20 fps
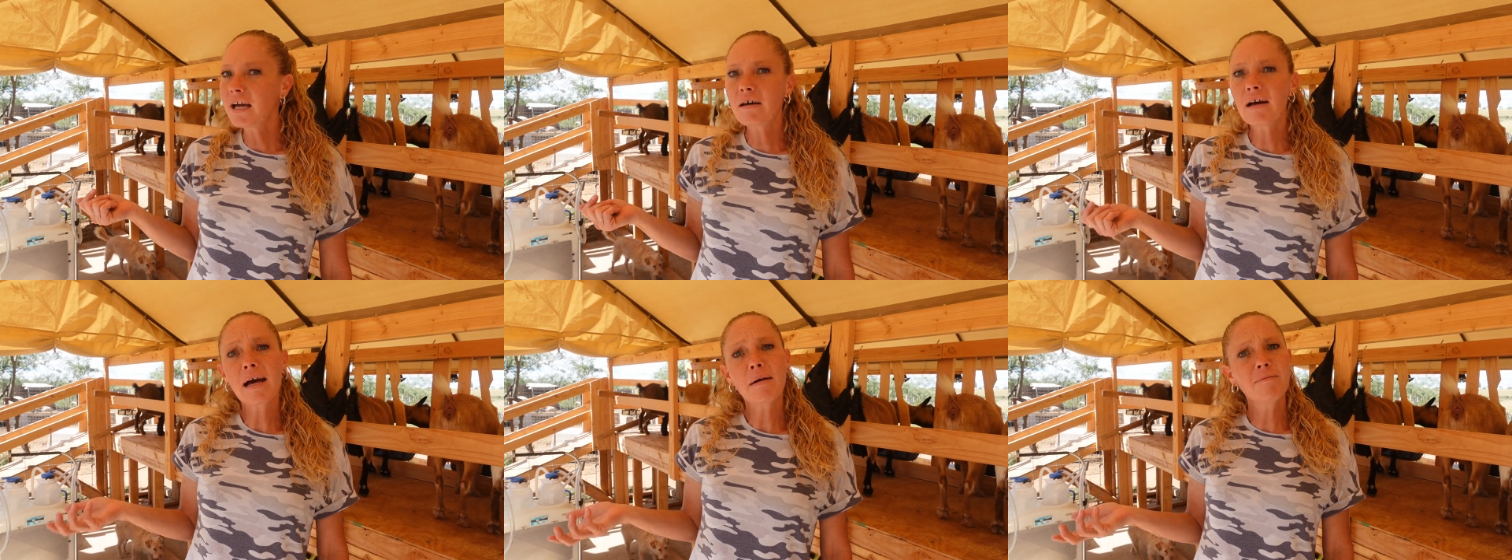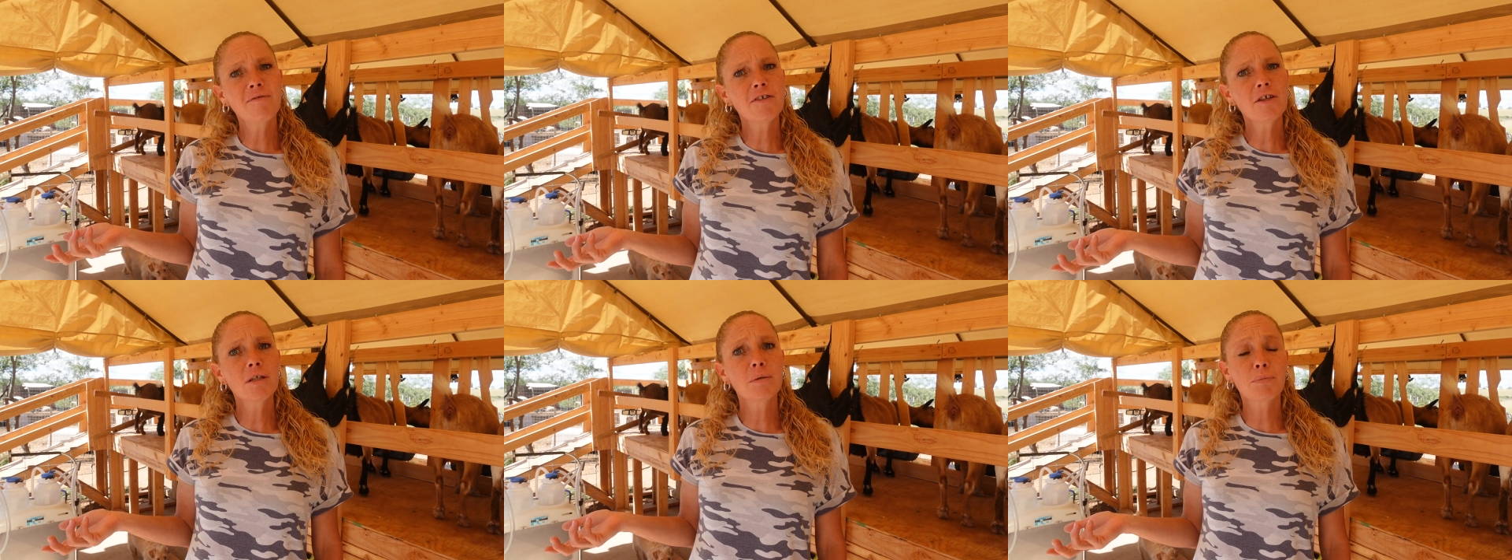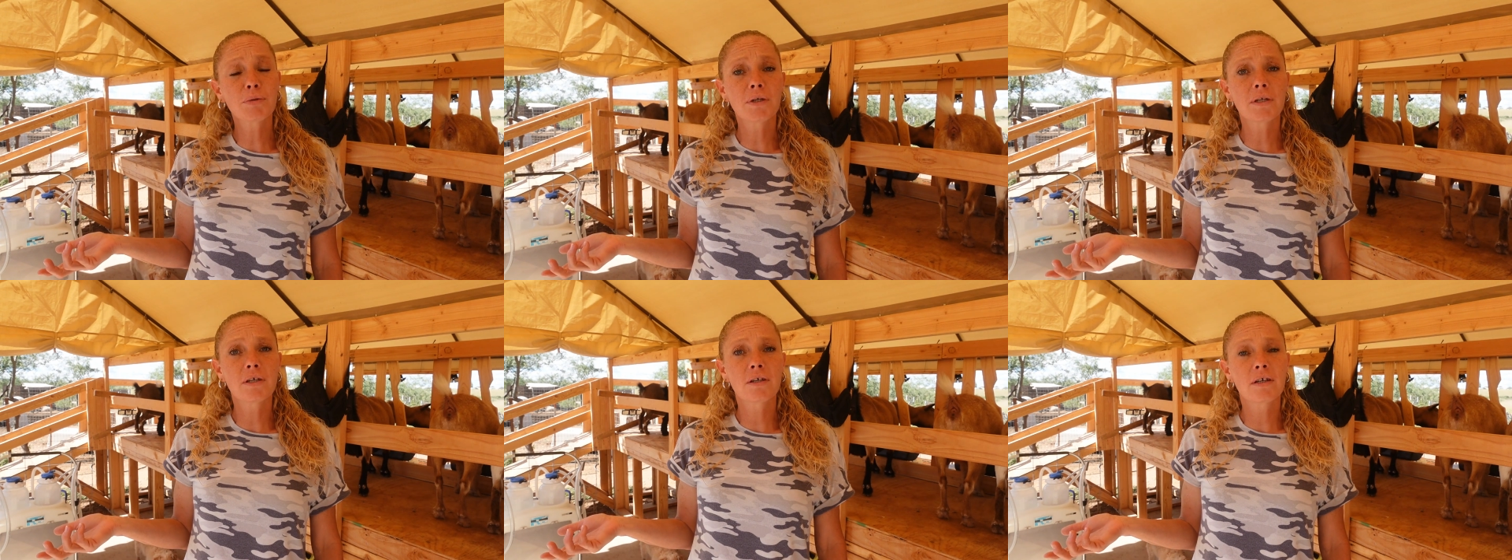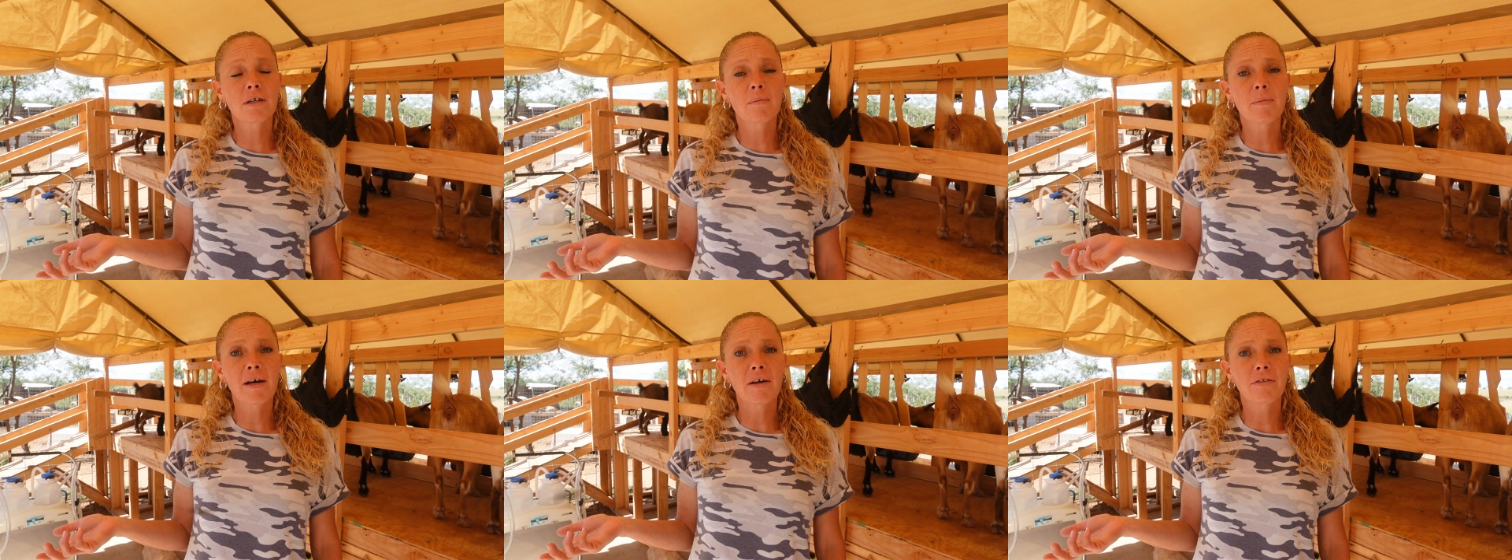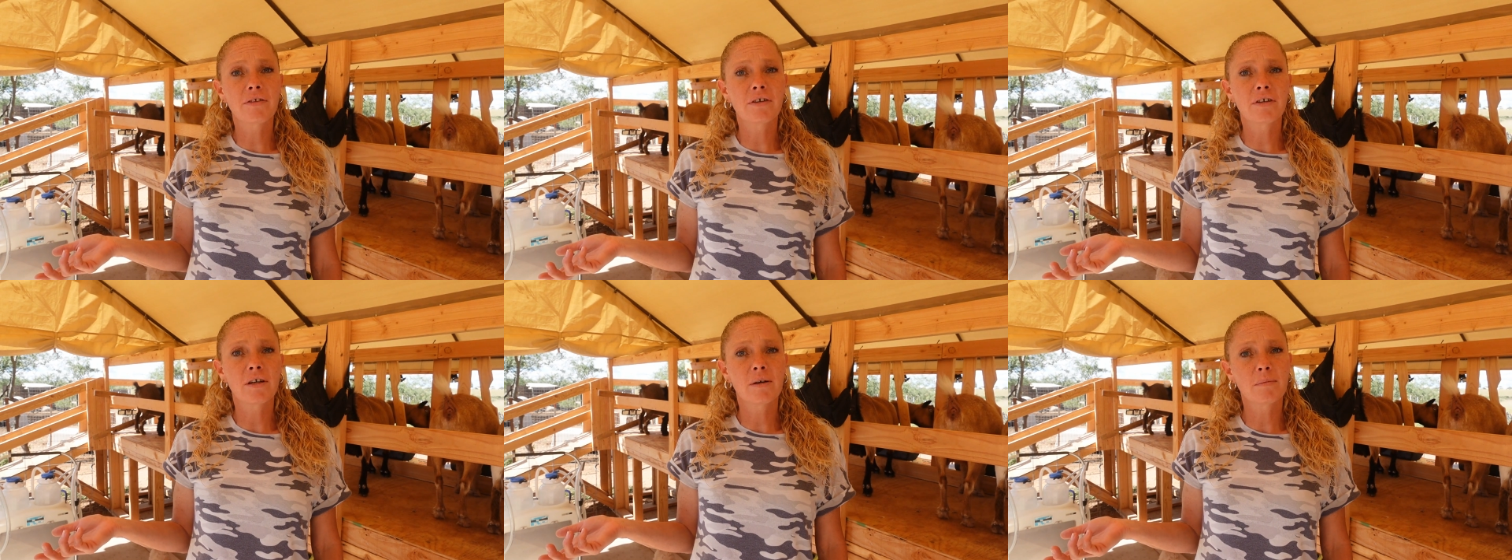I'm feeling pretty good
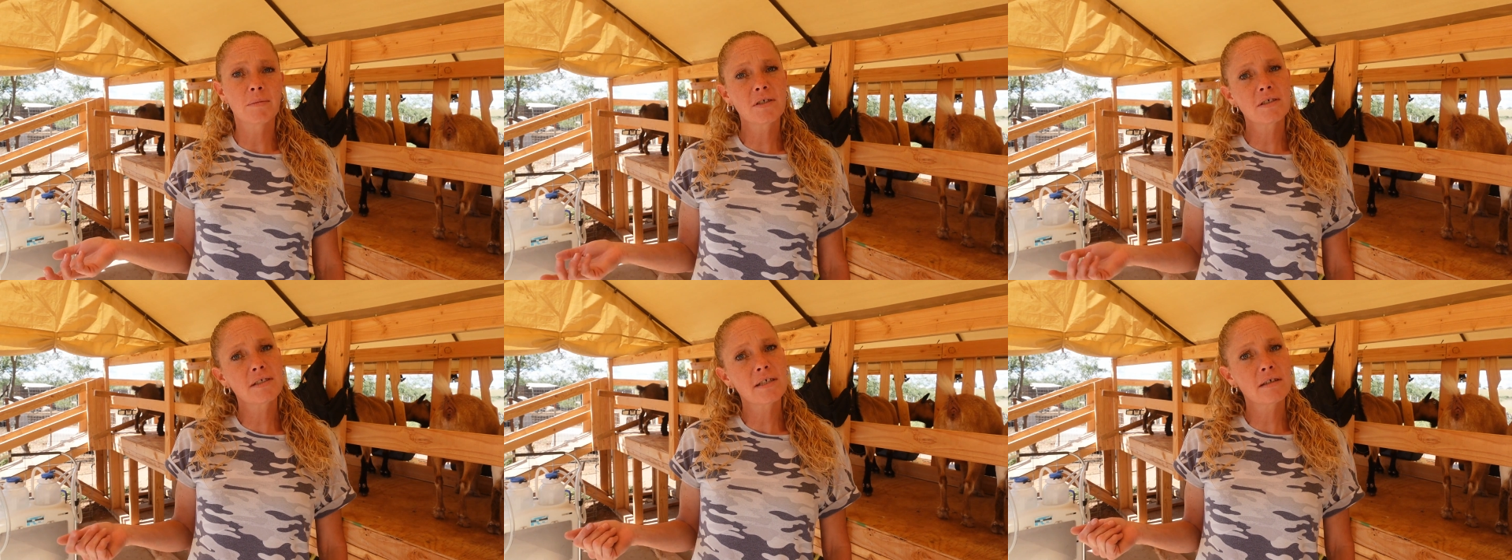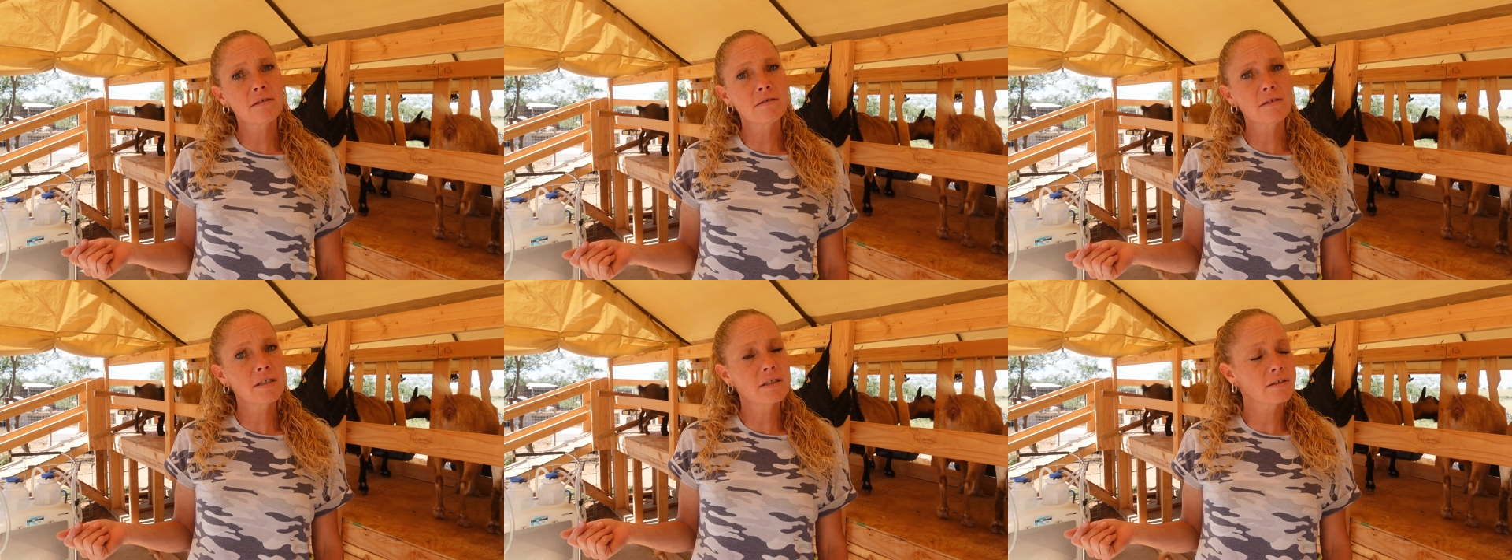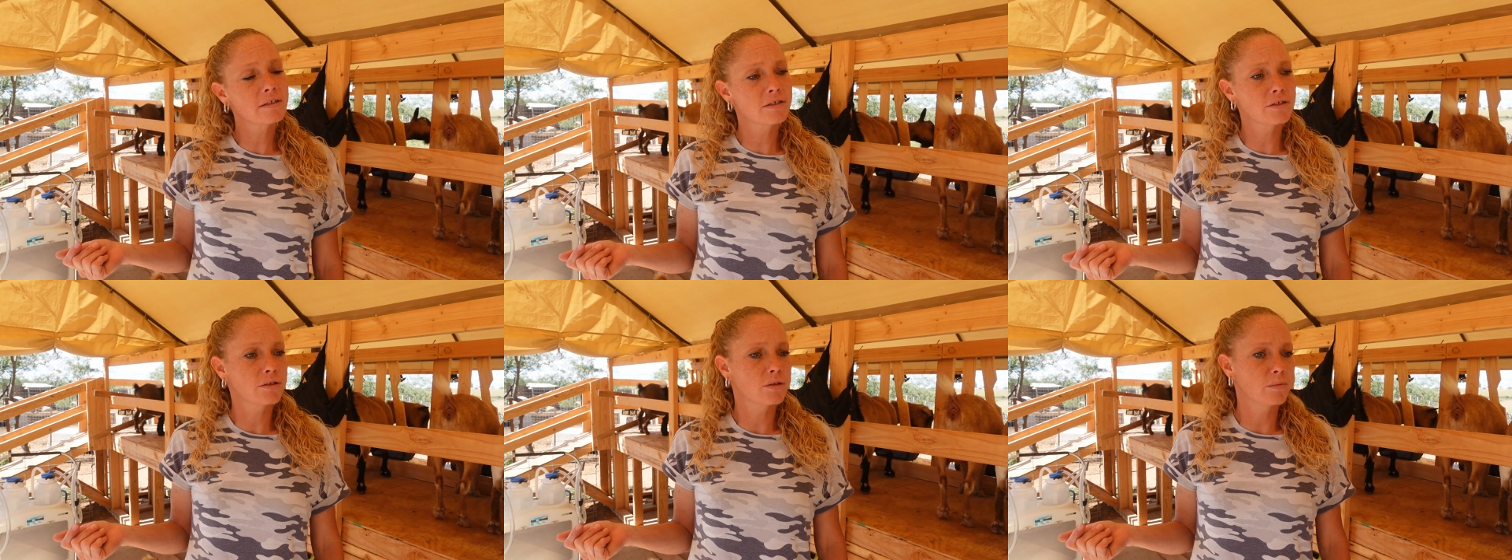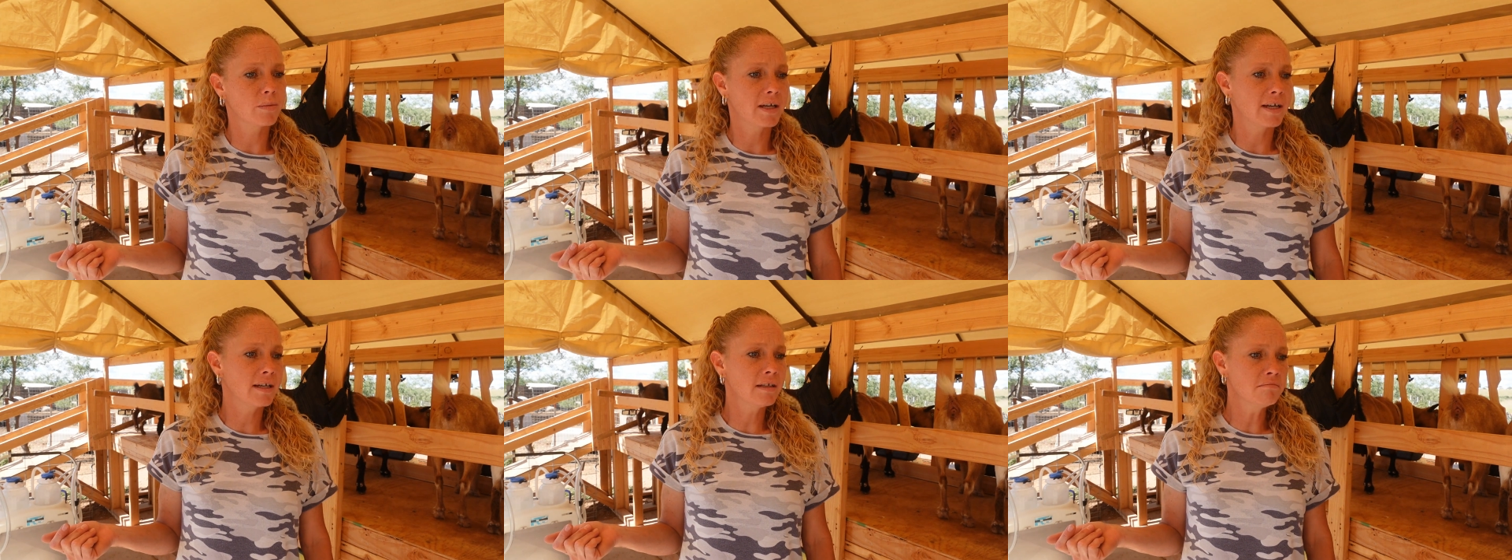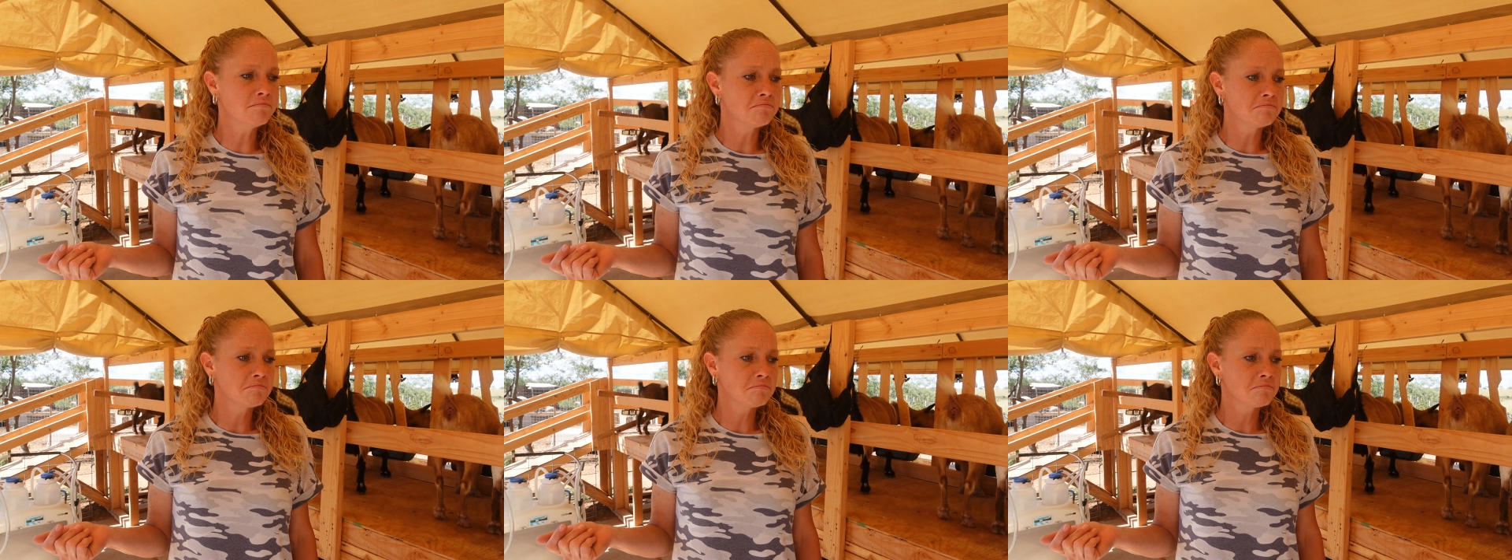about their numbers. I don't think they're too bad.